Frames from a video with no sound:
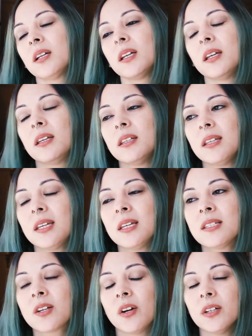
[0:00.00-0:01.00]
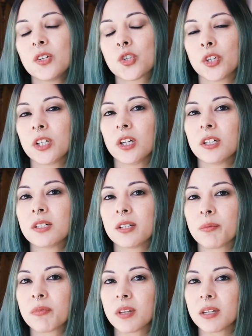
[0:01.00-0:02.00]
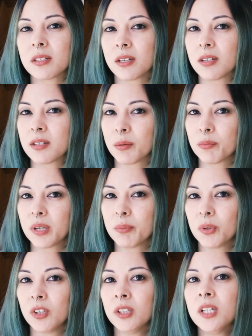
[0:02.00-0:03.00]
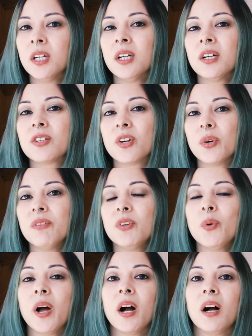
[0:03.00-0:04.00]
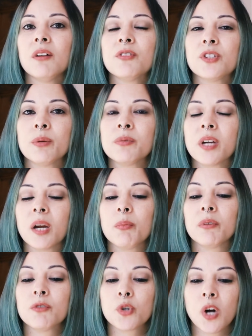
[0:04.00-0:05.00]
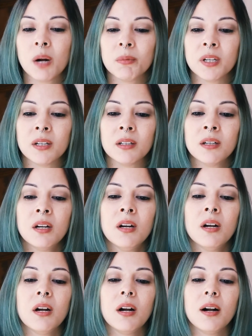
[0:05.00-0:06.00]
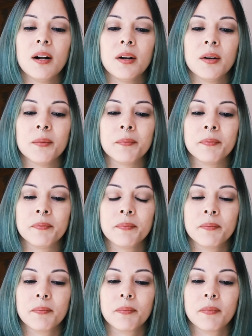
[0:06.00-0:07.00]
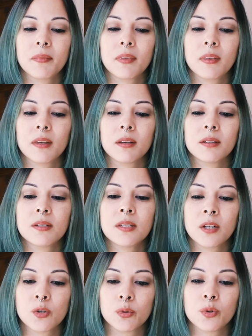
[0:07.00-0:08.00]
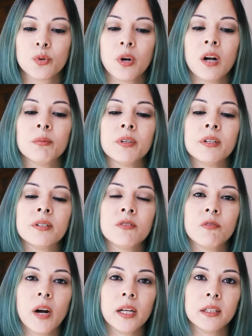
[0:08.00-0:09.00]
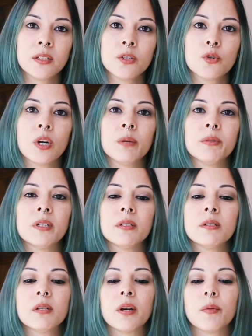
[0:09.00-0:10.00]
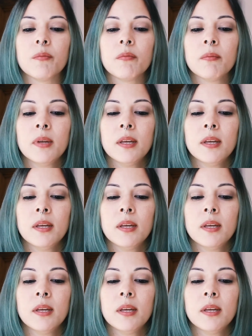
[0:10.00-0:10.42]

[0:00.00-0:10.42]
It, it's gonna trigger some things in some people. So if you have some type of trauma, um, sexual traumas, violent traumas, um,